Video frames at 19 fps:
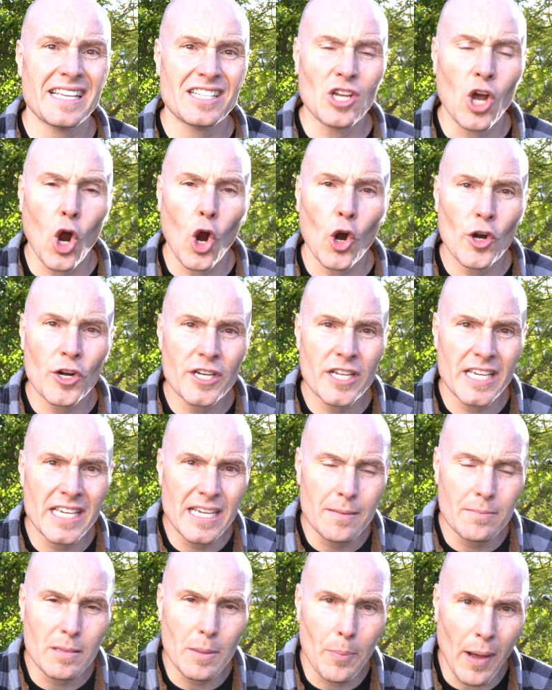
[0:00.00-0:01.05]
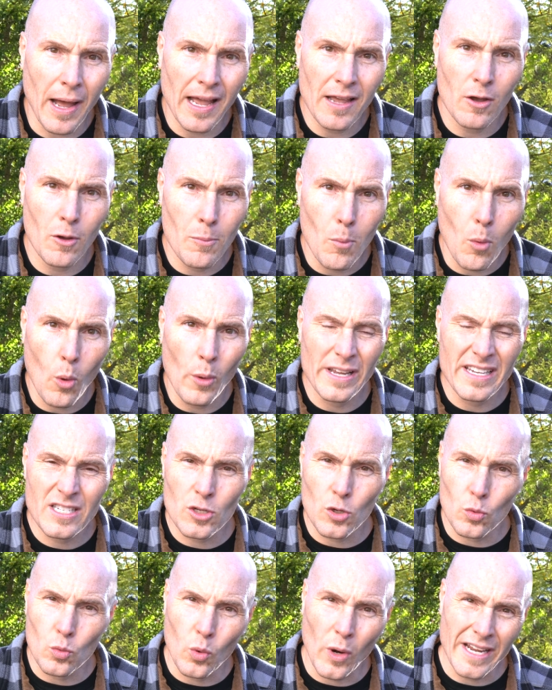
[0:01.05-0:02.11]
it's hard to keep the pile
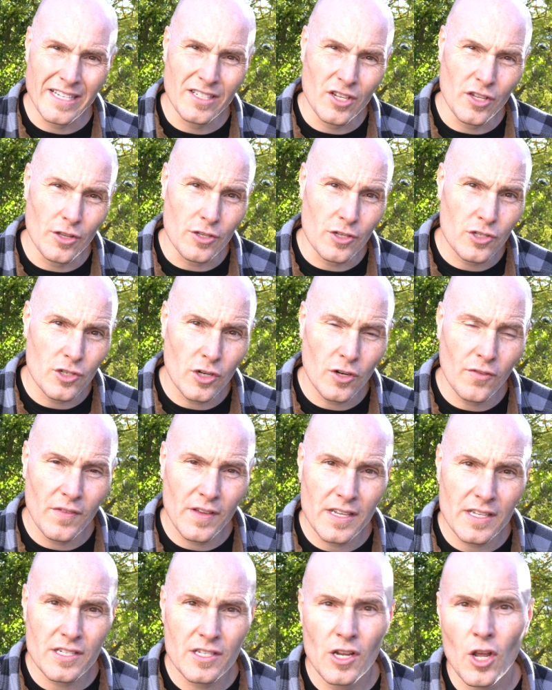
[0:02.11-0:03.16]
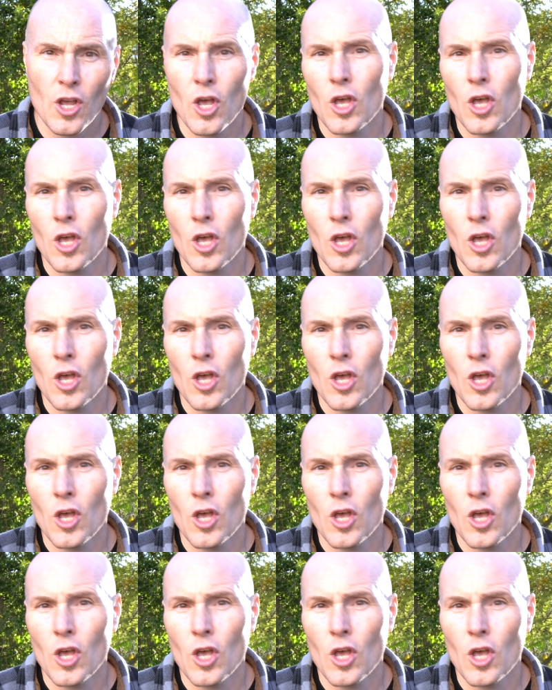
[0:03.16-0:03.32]
moist right to the surface.